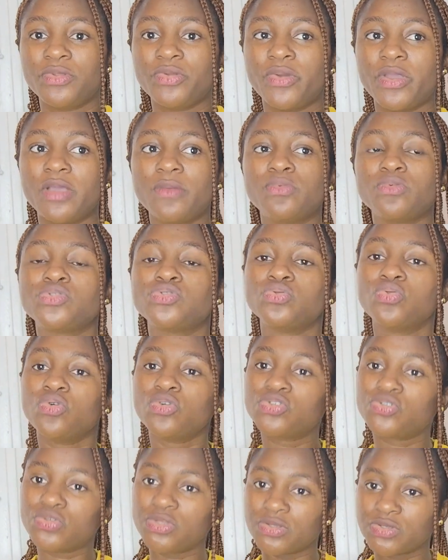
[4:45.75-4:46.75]
They were able to
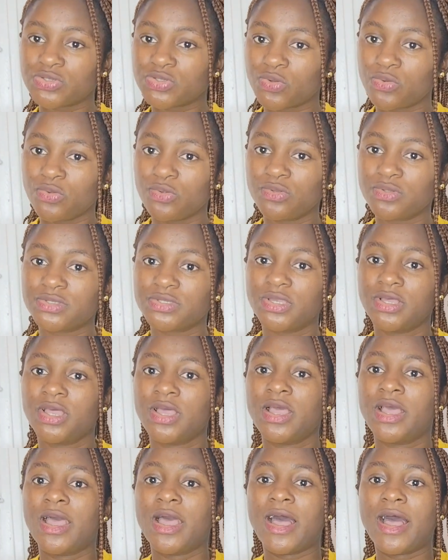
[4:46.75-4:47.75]
go to the schools
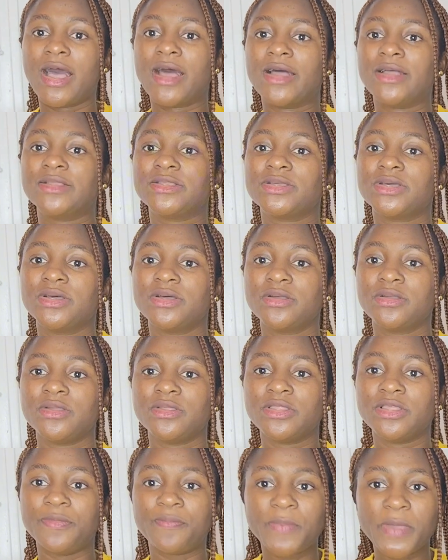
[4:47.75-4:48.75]
and
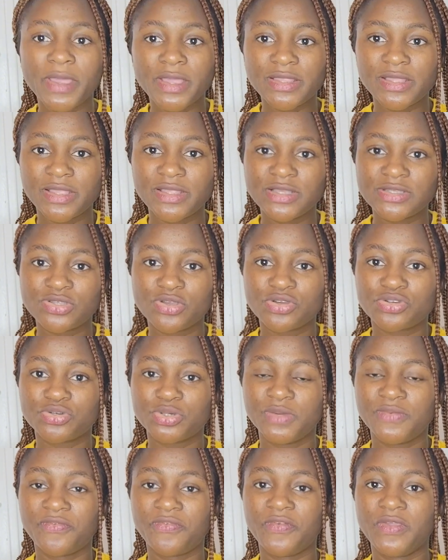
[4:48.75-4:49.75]
they paid the
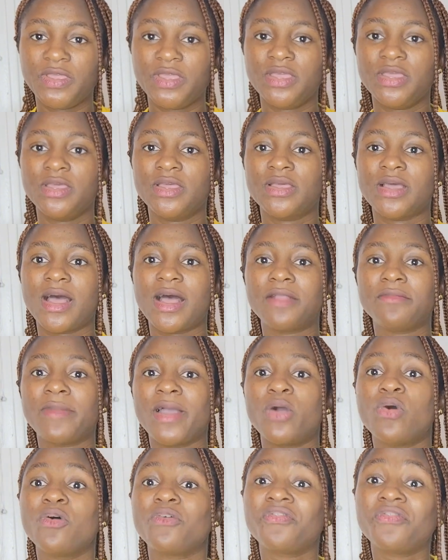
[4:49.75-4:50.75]
necessary fee, and
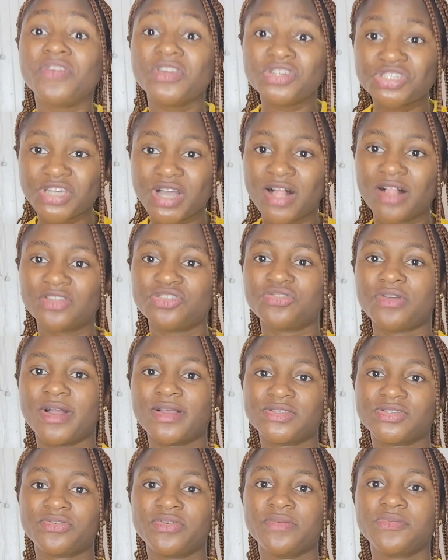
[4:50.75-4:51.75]
my official
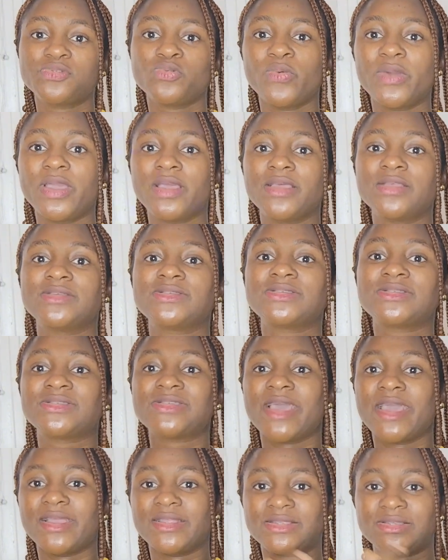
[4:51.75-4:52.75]
transcripts were
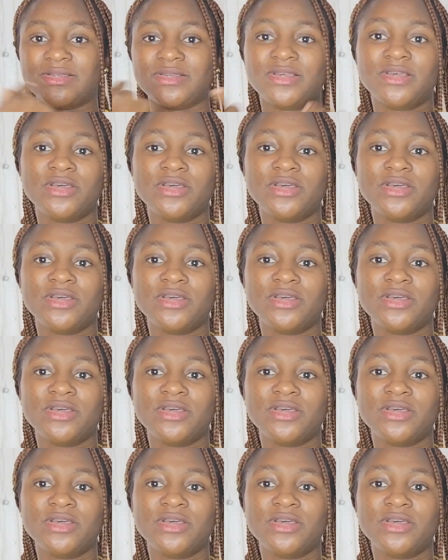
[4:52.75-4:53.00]
sent